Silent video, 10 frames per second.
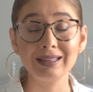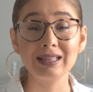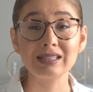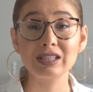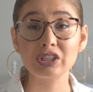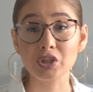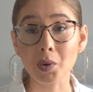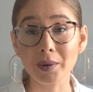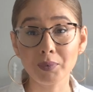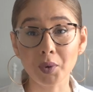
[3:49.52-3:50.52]
This is
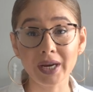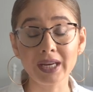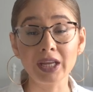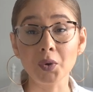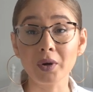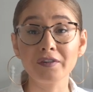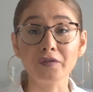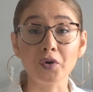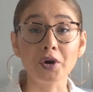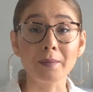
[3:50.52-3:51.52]
so important in order
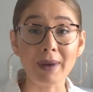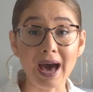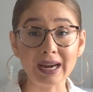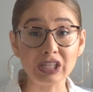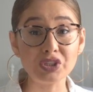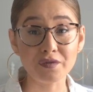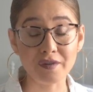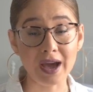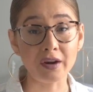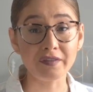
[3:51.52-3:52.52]
for your body to
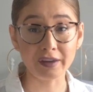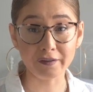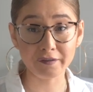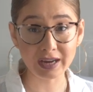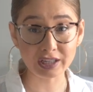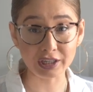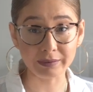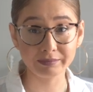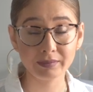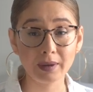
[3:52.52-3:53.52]
fight off the
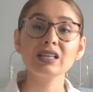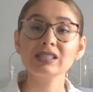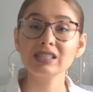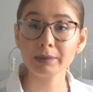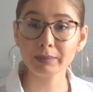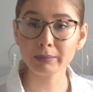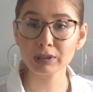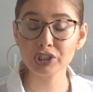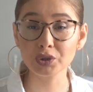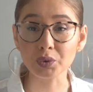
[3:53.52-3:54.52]
infection. Tip
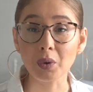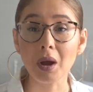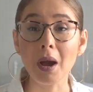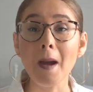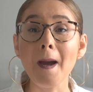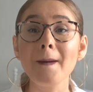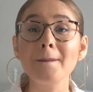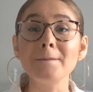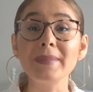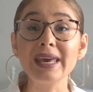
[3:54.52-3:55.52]
number two,
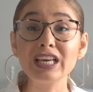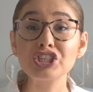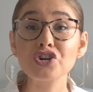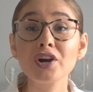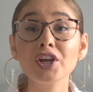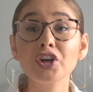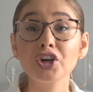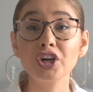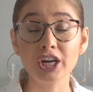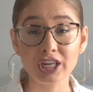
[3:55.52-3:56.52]
make sure
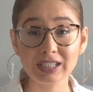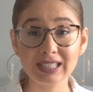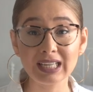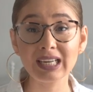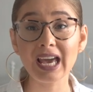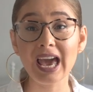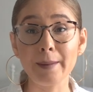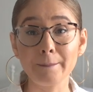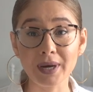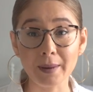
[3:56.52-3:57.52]
you're nursing
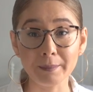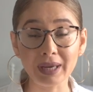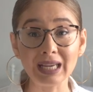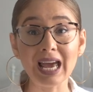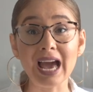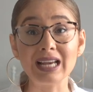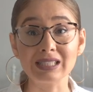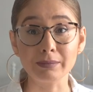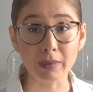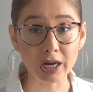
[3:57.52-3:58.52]
and pumping
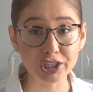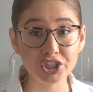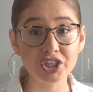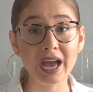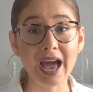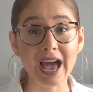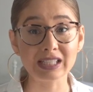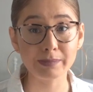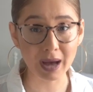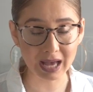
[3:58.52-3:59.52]
as much
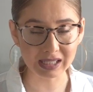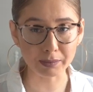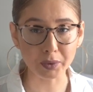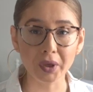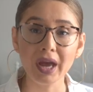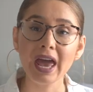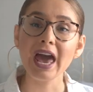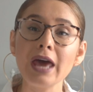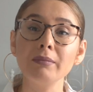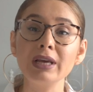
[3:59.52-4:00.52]
as possible.
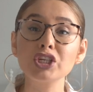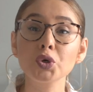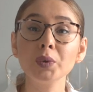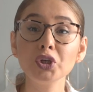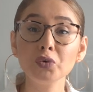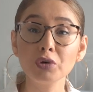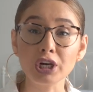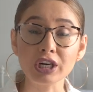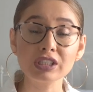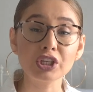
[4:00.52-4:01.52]
And make sure when you
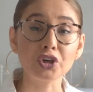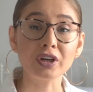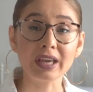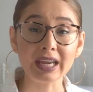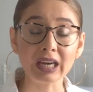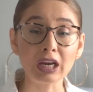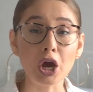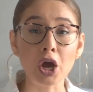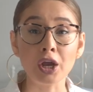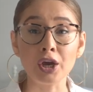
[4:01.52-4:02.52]
nurse, you're getting
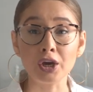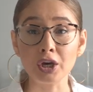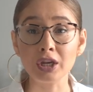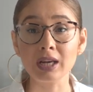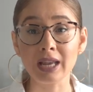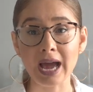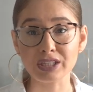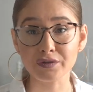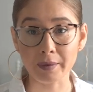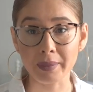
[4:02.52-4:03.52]
a good
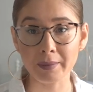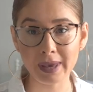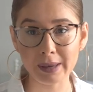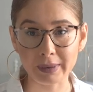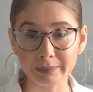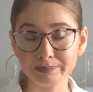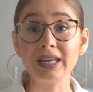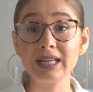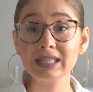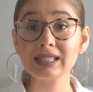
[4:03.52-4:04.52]
latch from the baby.
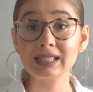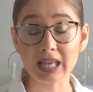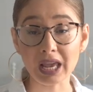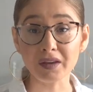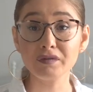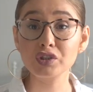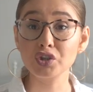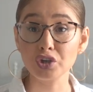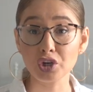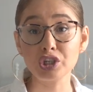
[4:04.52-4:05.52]
It is safe
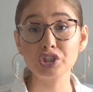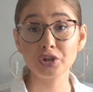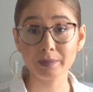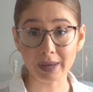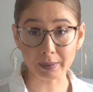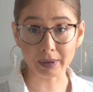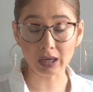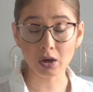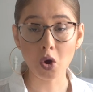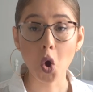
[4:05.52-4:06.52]
to nurse your
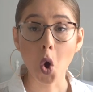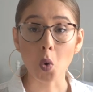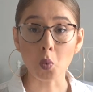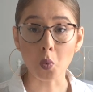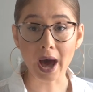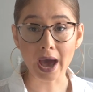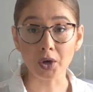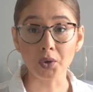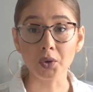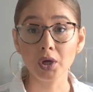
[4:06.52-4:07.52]
baby
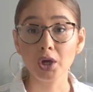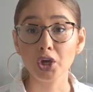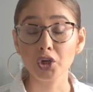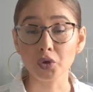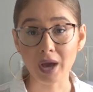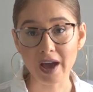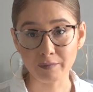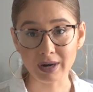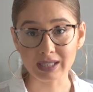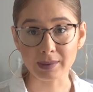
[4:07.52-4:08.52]
while you
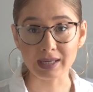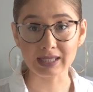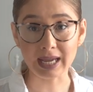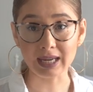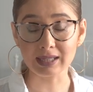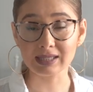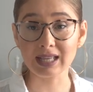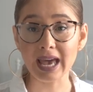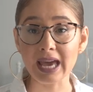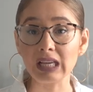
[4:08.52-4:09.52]
have breast
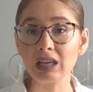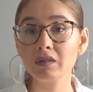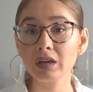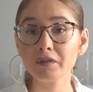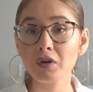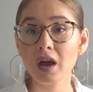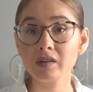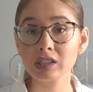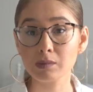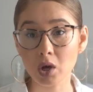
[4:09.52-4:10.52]
mastitis. And even if you
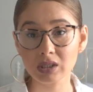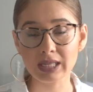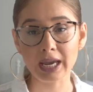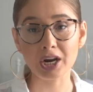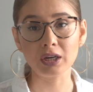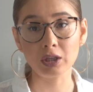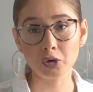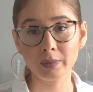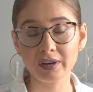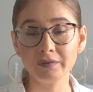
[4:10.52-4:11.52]
have a small tear and a
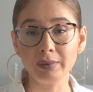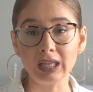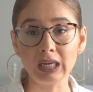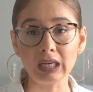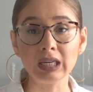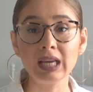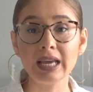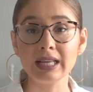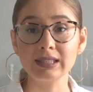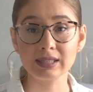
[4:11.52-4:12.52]
little bit of bleeding,
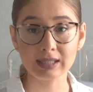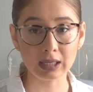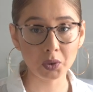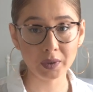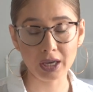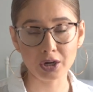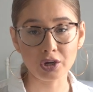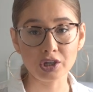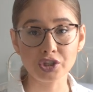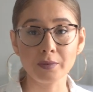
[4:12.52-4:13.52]
it's still okay to
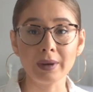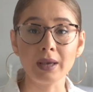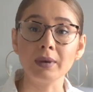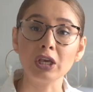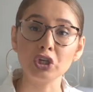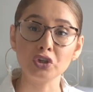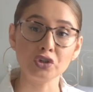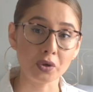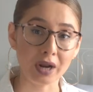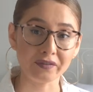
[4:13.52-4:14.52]
nurse your baby. You
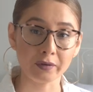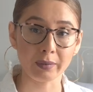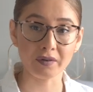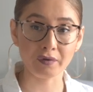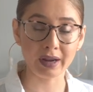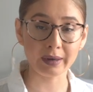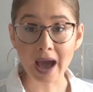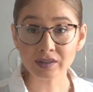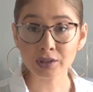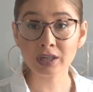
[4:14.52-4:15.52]
don't have to be afraid.
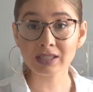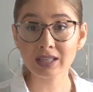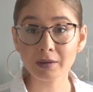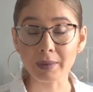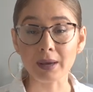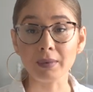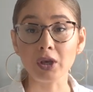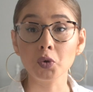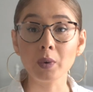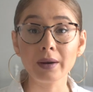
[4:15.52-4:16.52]
After nursing the
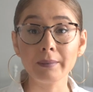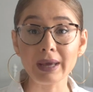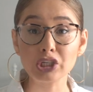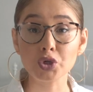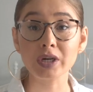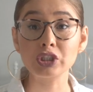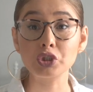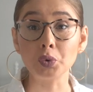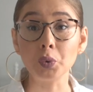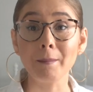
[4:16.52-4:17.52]
baby, you want to make sure
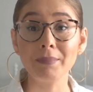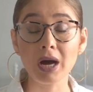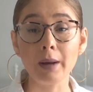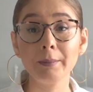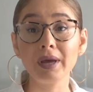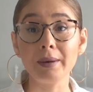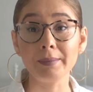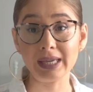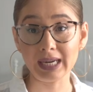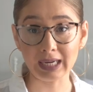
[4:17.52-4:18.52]
to pump
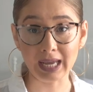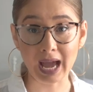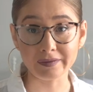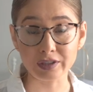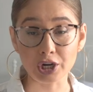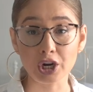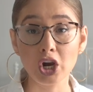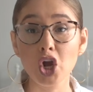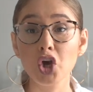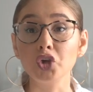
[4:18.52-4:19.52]
immediately after.
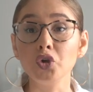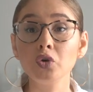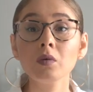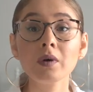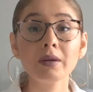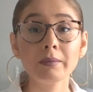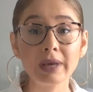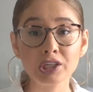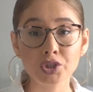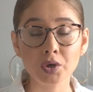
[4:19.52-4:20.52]
You want to
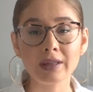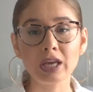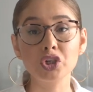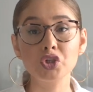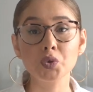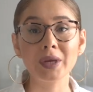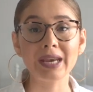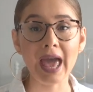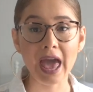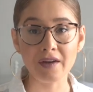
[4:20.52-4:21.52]
make sure that you're
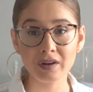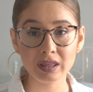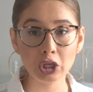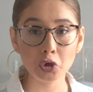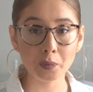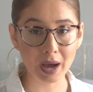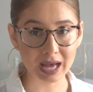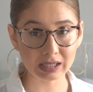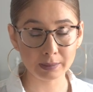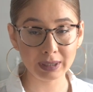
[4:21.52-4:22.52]
doing everything you
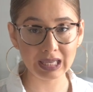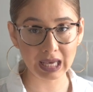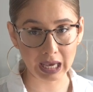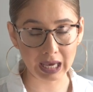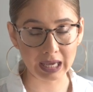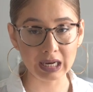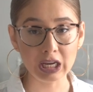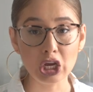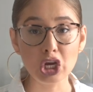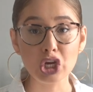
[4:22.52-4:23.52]
possibly can